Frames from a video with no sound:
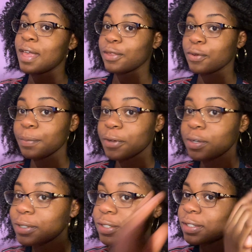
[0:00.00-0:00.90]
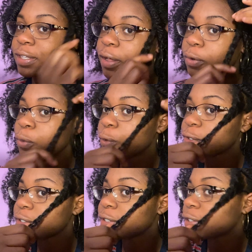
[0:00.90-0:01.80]
You can pretty much see how
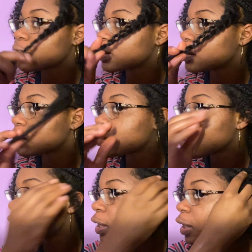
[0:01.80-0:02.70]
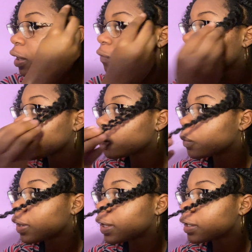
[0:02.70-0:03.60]
coarse this is. If I
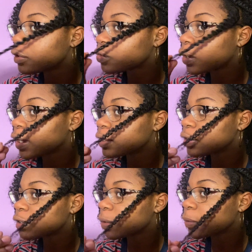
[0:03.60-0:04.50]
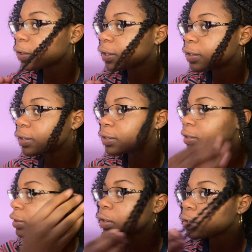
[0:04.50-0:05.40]
went and tried to separate this,
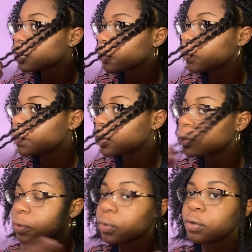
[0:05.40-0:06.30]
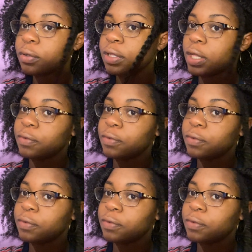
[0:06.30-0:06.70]
there would be no curl left.